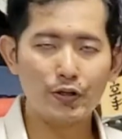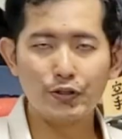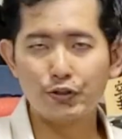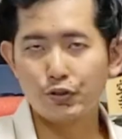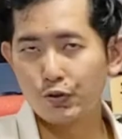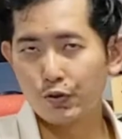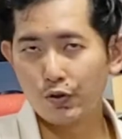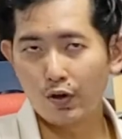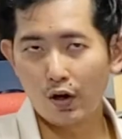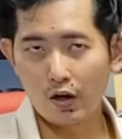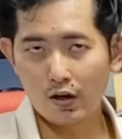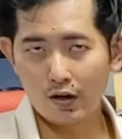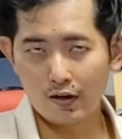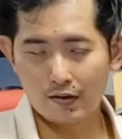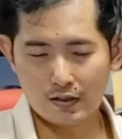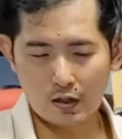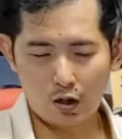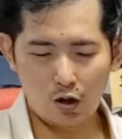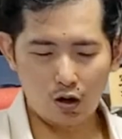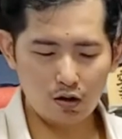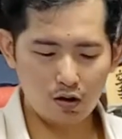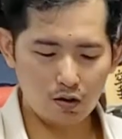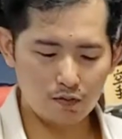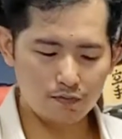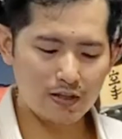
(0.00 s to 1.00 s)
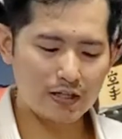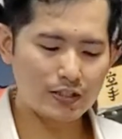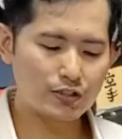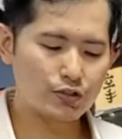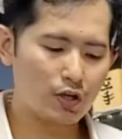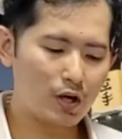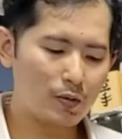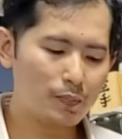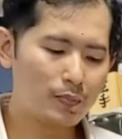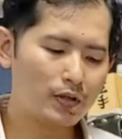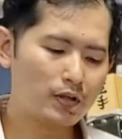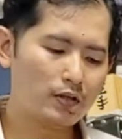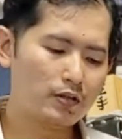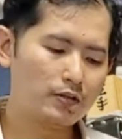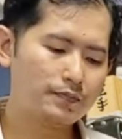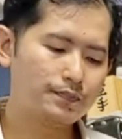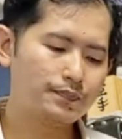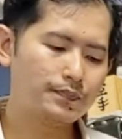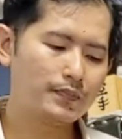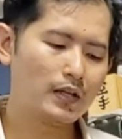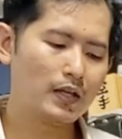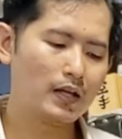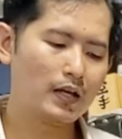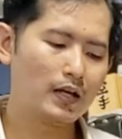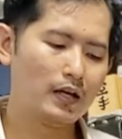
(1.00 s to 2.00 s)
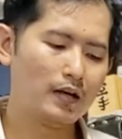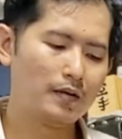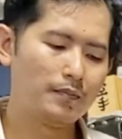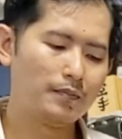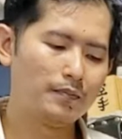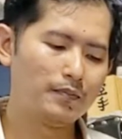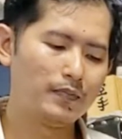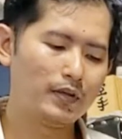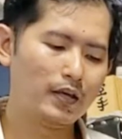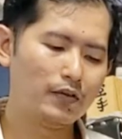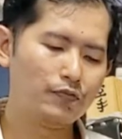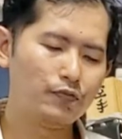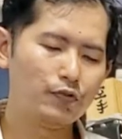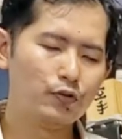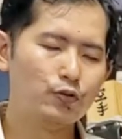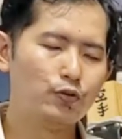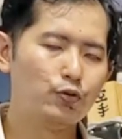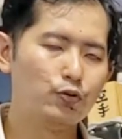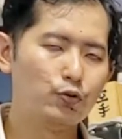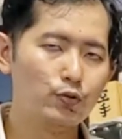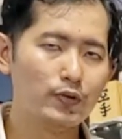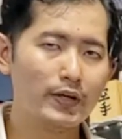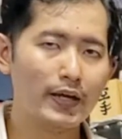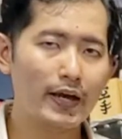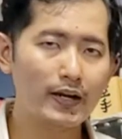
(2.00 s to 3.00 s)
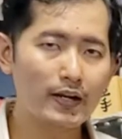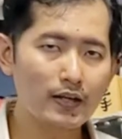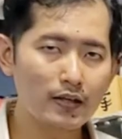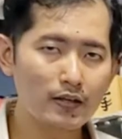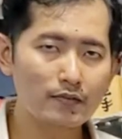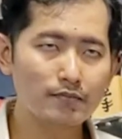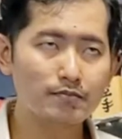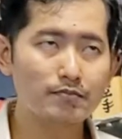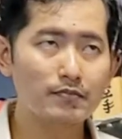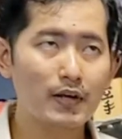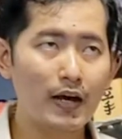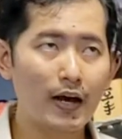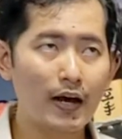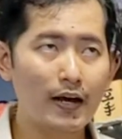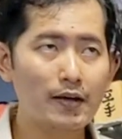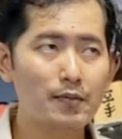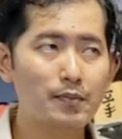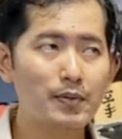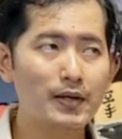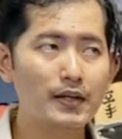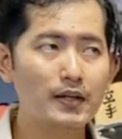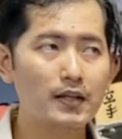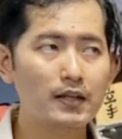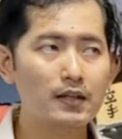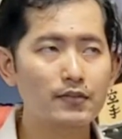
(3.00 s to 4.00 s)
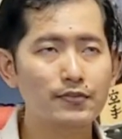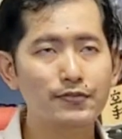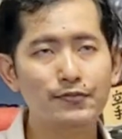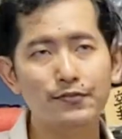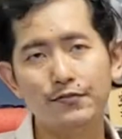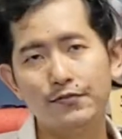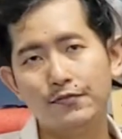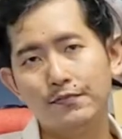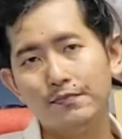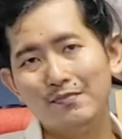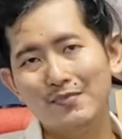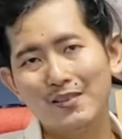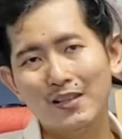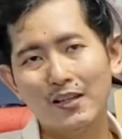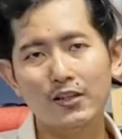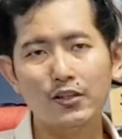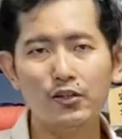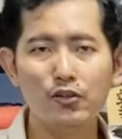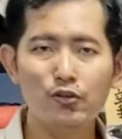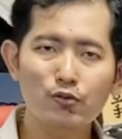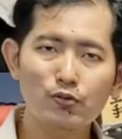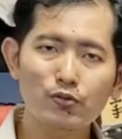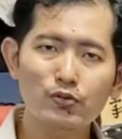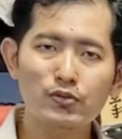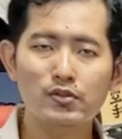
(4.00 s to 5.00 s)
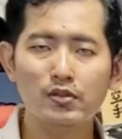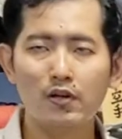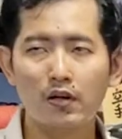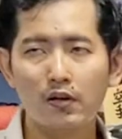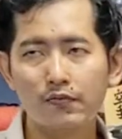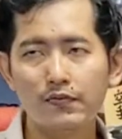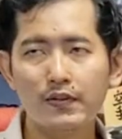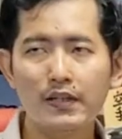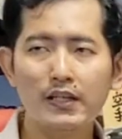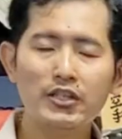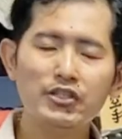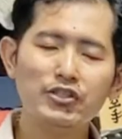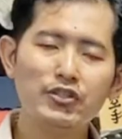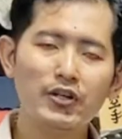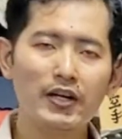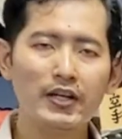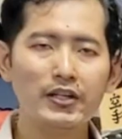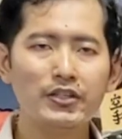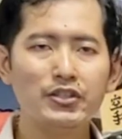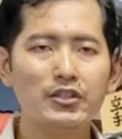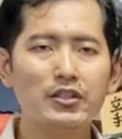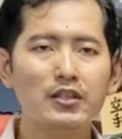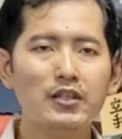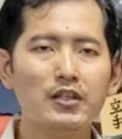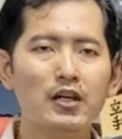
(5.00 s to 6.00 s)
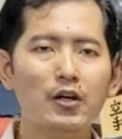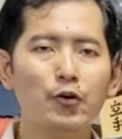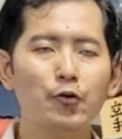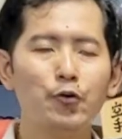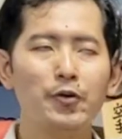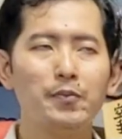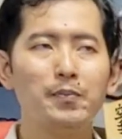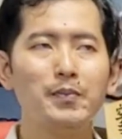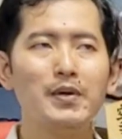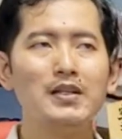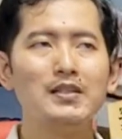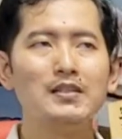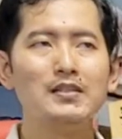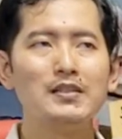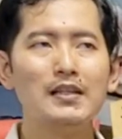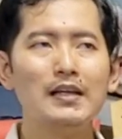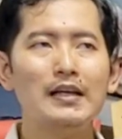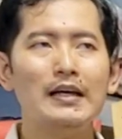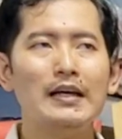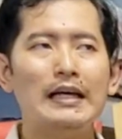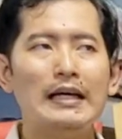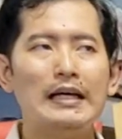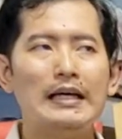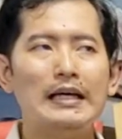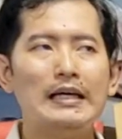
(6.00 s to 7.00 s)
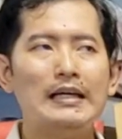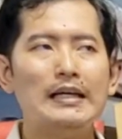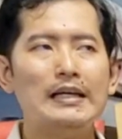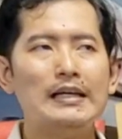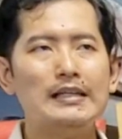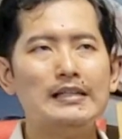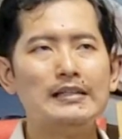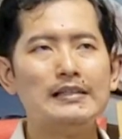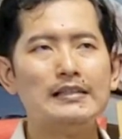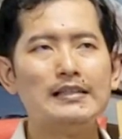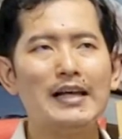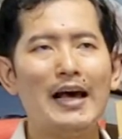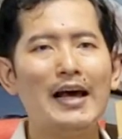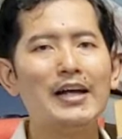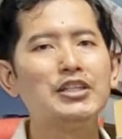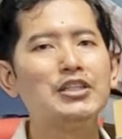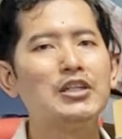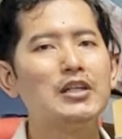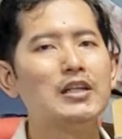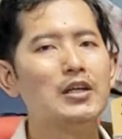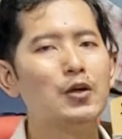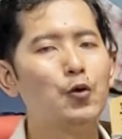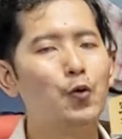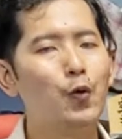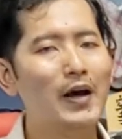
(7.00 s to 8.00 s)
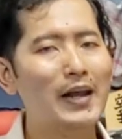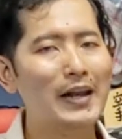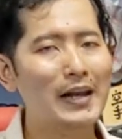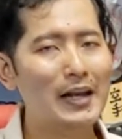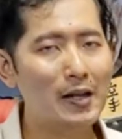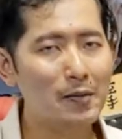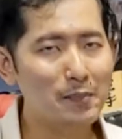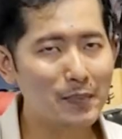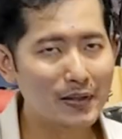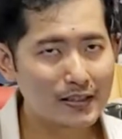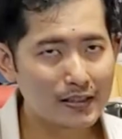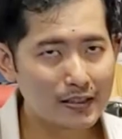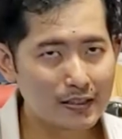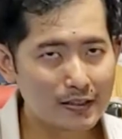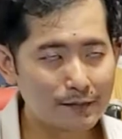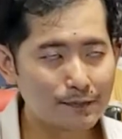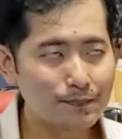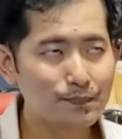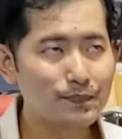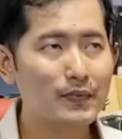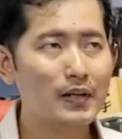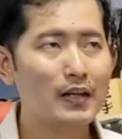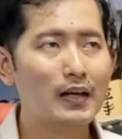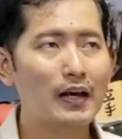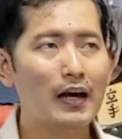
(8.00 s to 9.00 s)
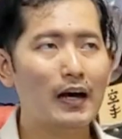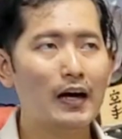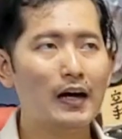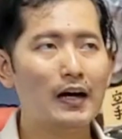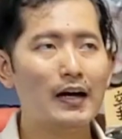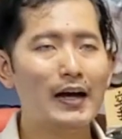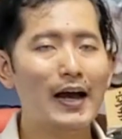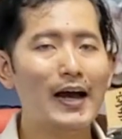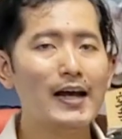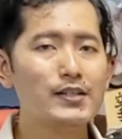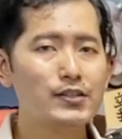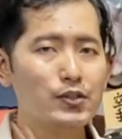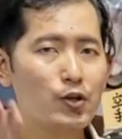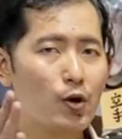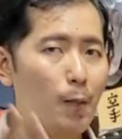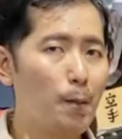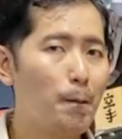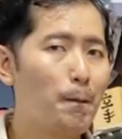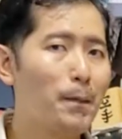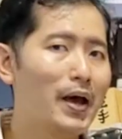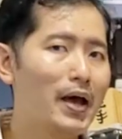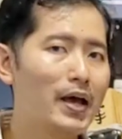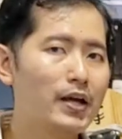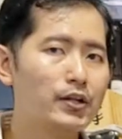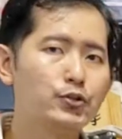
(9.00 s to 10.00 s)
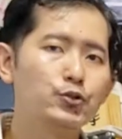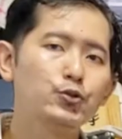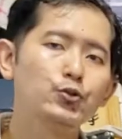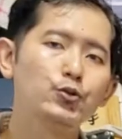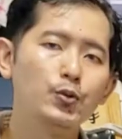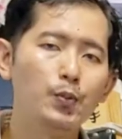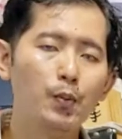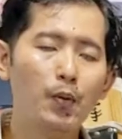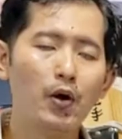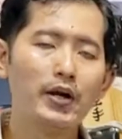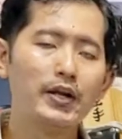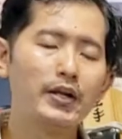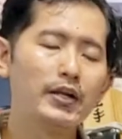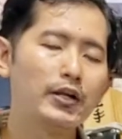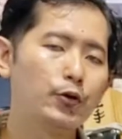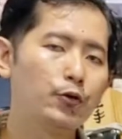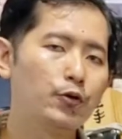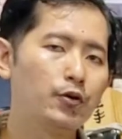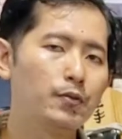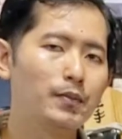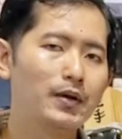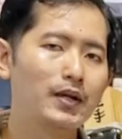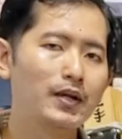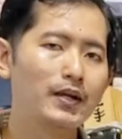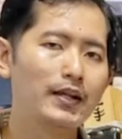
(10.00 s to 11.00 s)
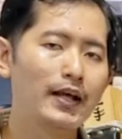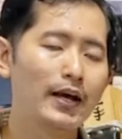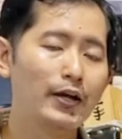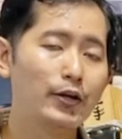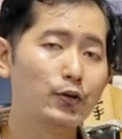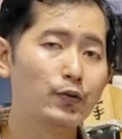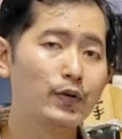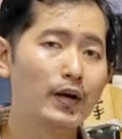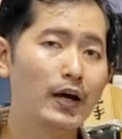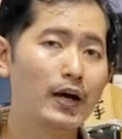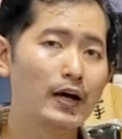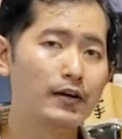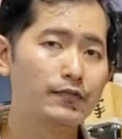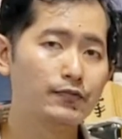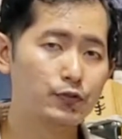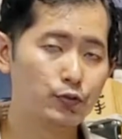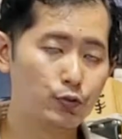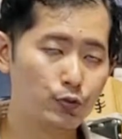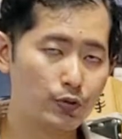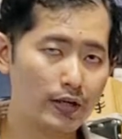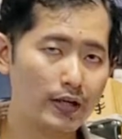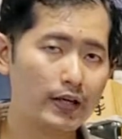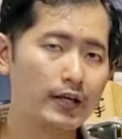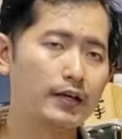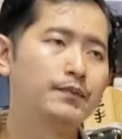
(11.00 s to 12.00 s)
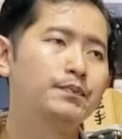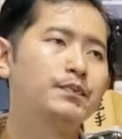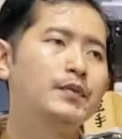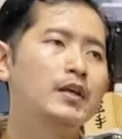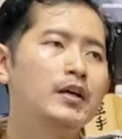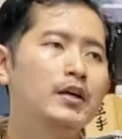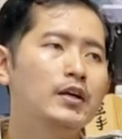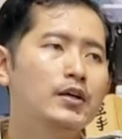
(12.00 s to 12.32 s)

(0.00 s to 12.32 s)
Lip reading: going through all of that trouble, if you do get it, I believe the use of the traditional equipment is actually quite limited as compared to modern equipment that you have today.